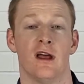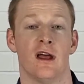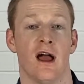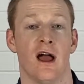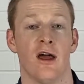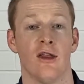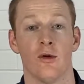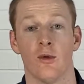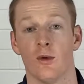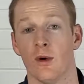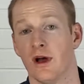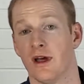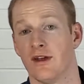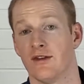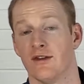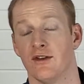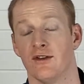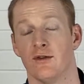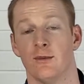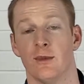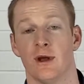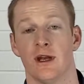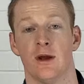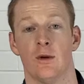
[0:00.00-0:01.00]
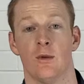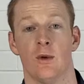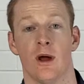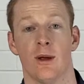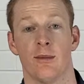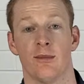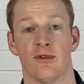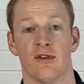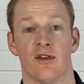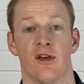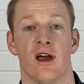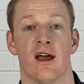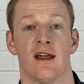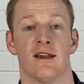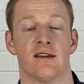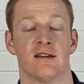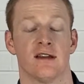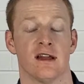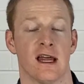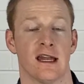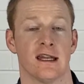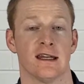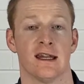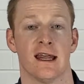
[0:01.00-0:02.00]
Otherwise, there's many websites
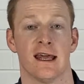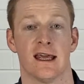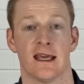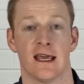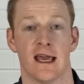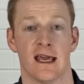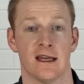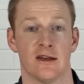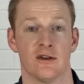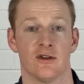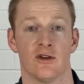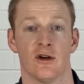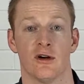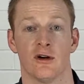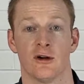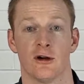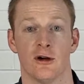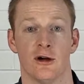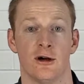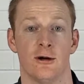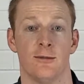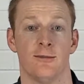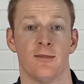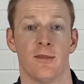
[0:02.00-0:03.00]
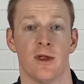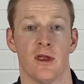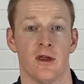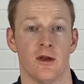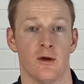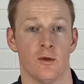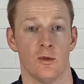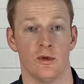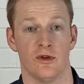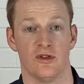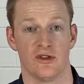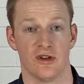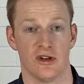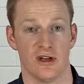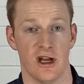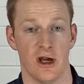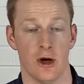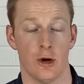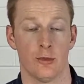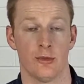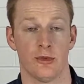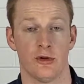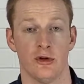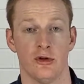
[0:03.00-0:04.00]
like lang8.com which can
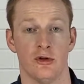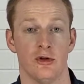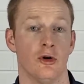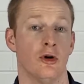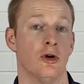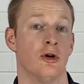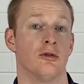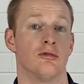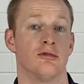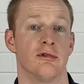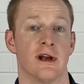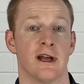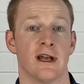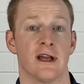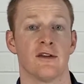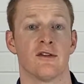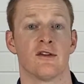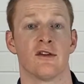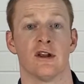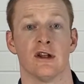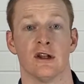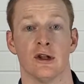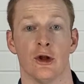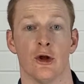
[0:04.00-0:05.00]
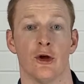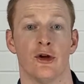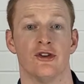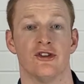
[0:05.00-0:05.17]
help you, or Reddit's Learn